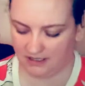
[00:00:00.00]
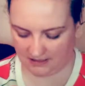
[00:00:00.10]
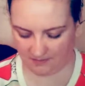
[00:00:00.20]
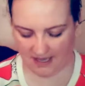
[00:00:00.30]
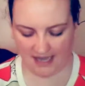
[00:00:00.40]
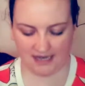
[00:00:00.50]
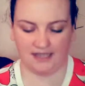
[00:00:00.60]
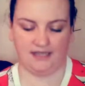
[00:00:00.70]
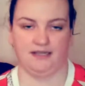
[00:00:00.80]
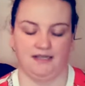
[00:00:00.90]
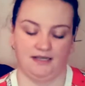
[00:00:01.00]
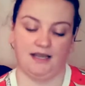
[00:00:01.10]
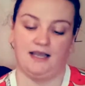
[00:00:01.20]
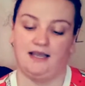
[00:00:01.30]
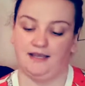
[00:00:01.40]
now the bag.
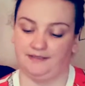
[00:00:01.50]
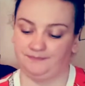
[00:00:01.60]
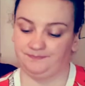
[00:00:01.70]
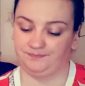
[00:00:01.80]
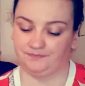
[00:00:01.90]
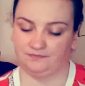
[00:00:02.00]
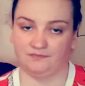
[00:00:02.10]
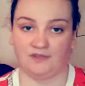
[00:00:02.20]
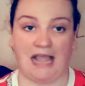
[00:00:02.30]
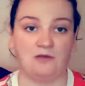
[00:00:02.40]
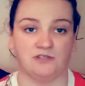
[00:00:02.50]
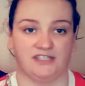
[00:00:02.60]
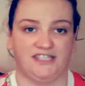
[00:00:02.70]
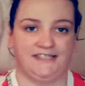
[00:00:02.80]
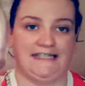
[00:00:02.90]
That was a
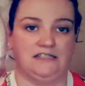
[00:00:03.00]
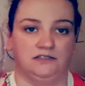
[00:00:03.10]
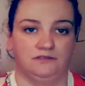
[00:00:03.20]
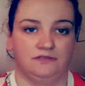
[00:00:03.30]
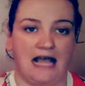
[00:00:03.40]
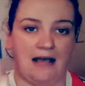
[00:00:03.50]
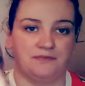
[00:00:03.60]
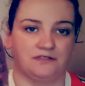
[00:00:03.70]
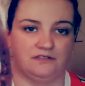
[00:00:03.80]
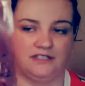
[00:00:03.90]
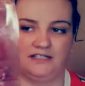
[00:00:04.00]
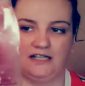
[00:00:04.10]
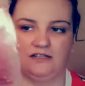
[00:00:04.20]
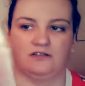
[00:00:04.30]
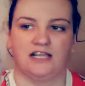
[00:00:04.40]
steal, absolute
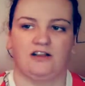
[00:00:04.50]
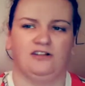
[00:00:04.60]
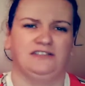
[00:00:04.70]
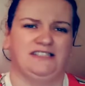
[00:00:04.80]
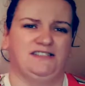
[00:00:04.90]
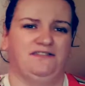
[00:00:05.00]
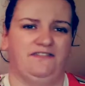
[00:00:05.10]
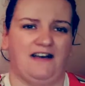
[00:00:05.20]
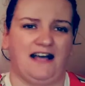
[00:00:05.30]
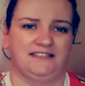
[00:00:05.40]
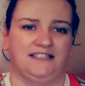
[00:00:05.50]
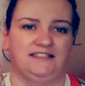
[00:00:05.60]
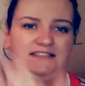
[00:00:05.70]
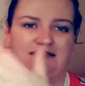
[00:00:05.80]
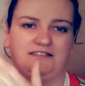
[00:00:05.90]
steal. Look at all this fat,
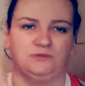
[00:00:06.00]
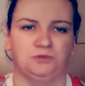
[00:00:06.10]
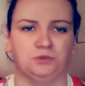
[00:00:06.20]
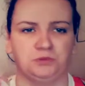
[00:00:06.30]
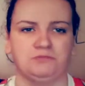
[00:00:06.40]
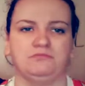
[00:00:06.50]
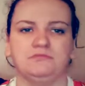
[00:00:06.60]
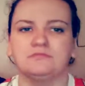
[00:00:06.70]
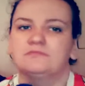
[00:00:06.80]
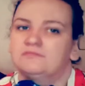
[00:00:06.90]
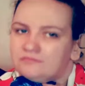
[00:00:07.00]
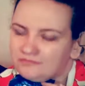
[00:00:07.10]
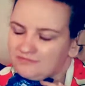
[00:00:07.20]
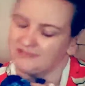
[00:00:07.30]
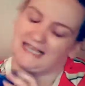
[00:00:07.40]
and then oh,
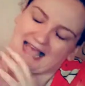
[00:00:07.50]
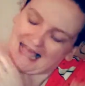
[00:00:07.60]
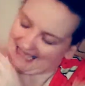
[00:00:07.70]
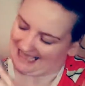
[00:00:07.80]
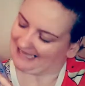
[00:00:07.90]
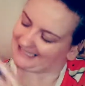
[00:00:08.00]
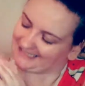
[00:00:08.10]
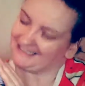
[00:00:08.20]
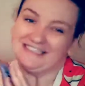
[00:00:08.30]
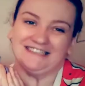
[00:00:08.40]
hi.